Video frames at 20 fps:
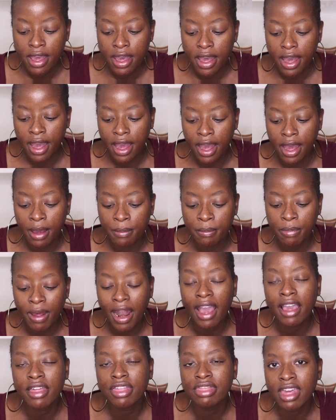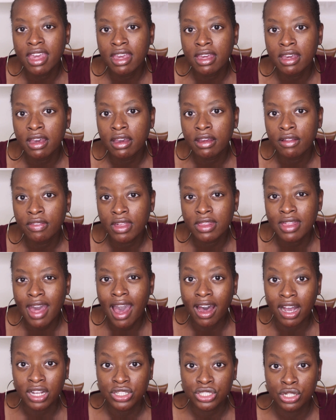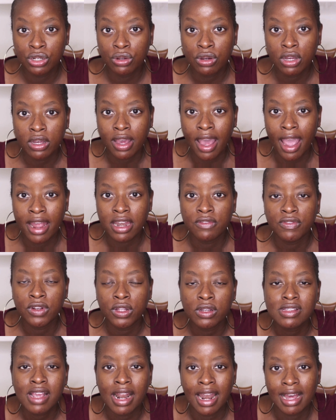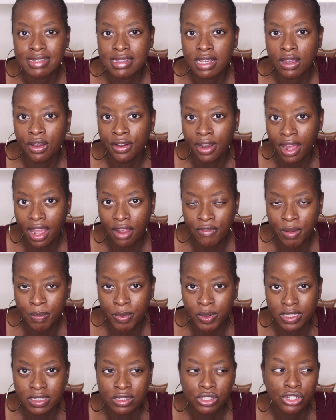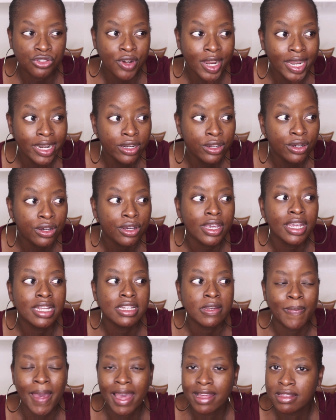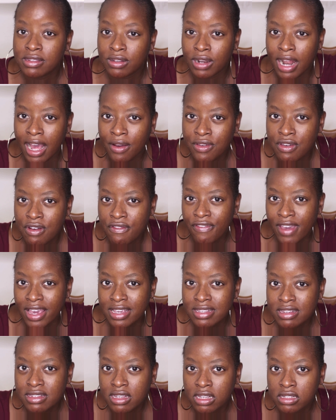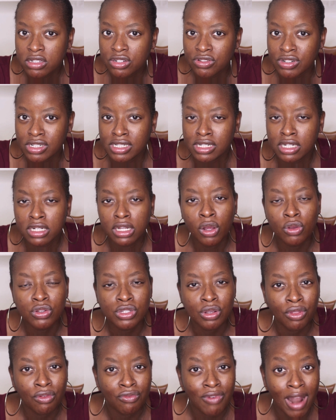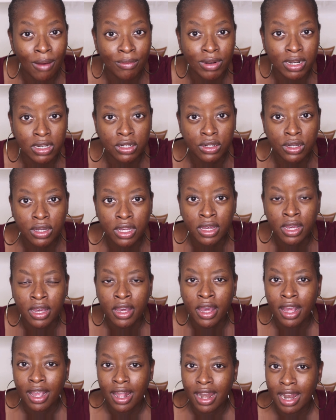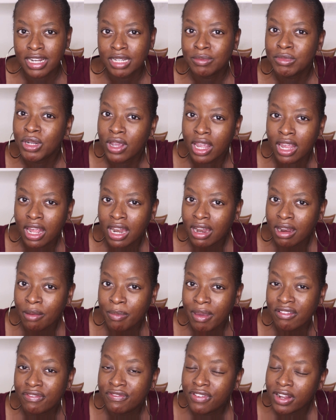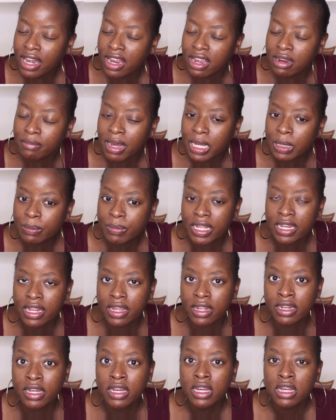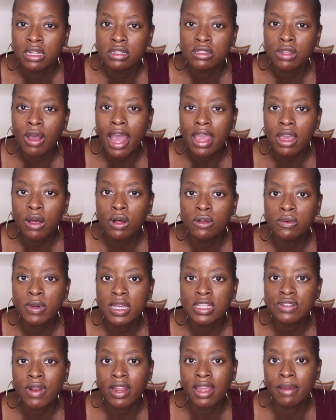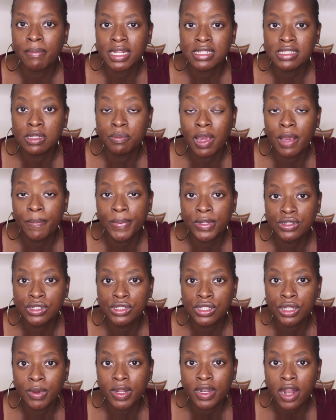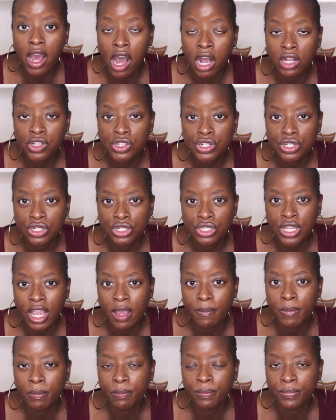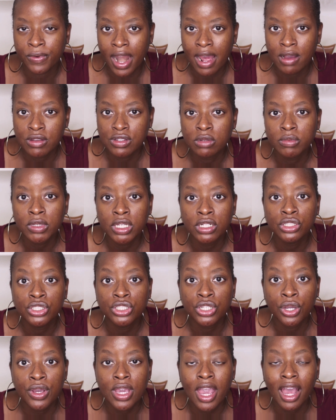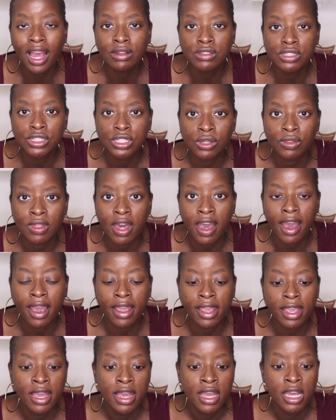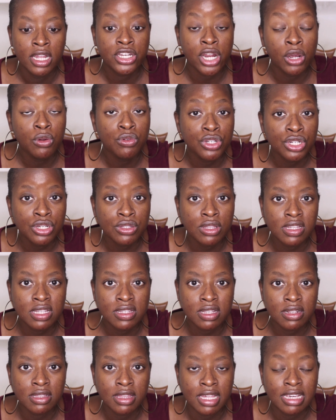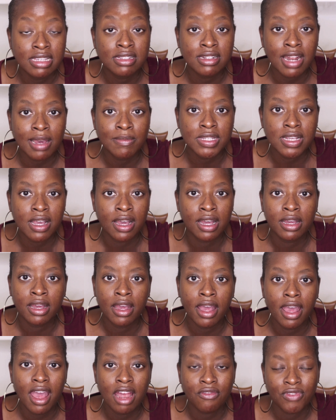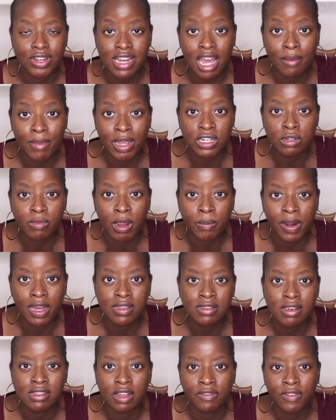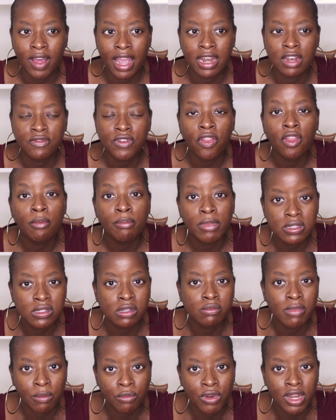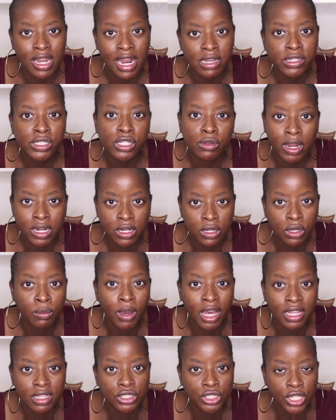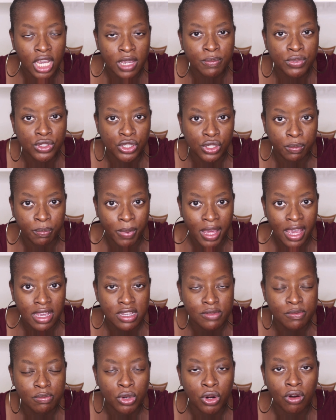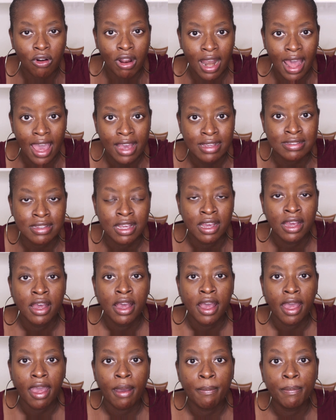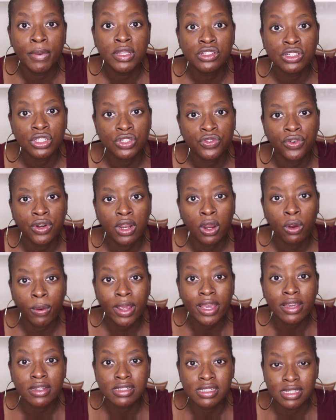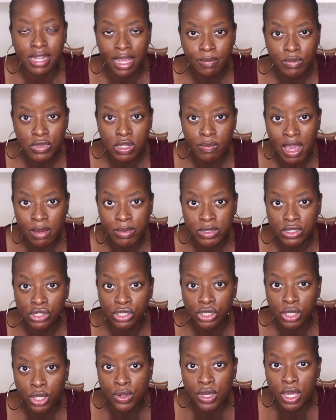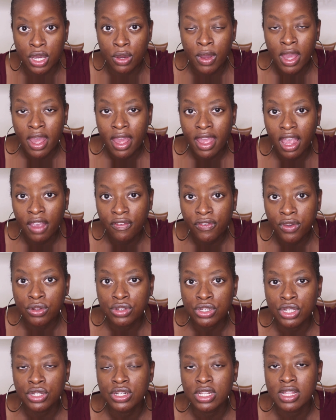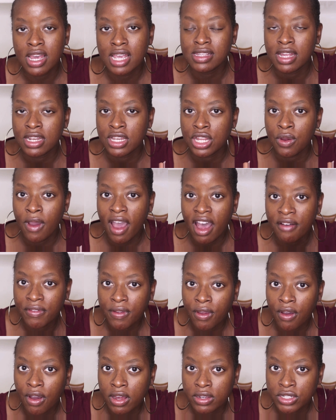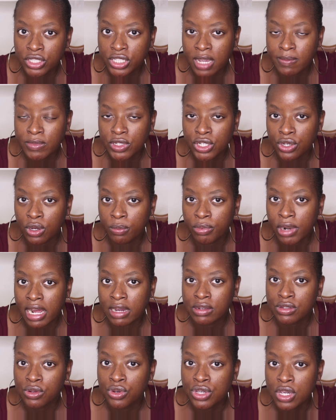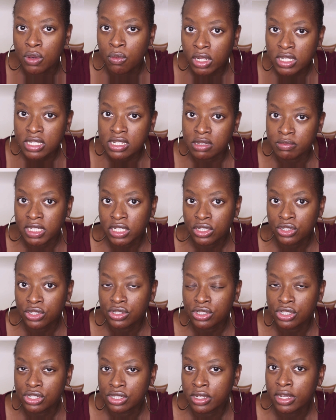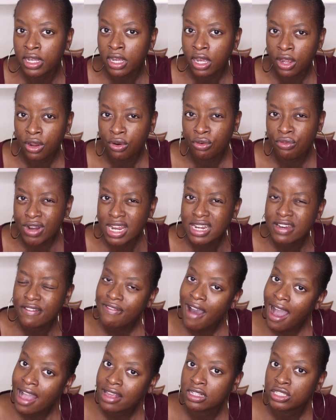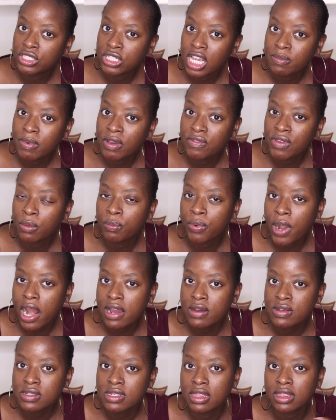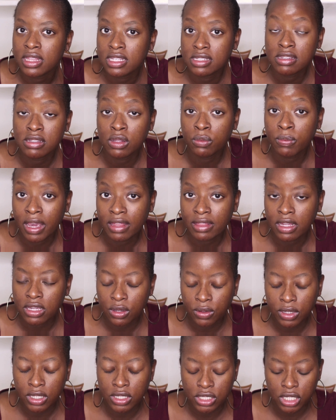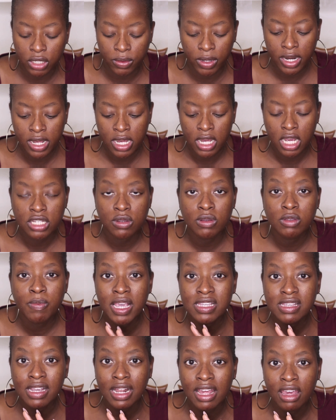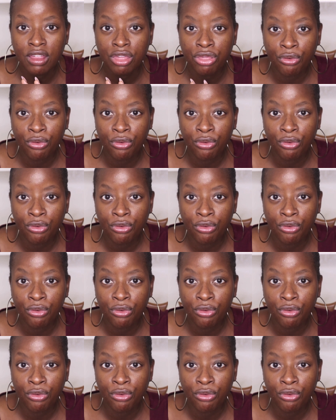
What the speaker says: But I think that the arched look kind of looks classic on everybody. The straight look, it depends on how your face is constructed, and also the rounded look can end up looking a little bit funny in my opinion. So I always recommend to people to do an arched shape brow. So I'm going to show you how to do that. I don't do these steps every time I do my brows because I've kind of got the muscle memory now, so I know where the shape should be, more or less. But just for a quick tip to be able to show you, if you're new to this and you haven't got a shape to your brows, or you want to make sure to redefine the shape of your brows, then this is the way that you can do it. So it's basically a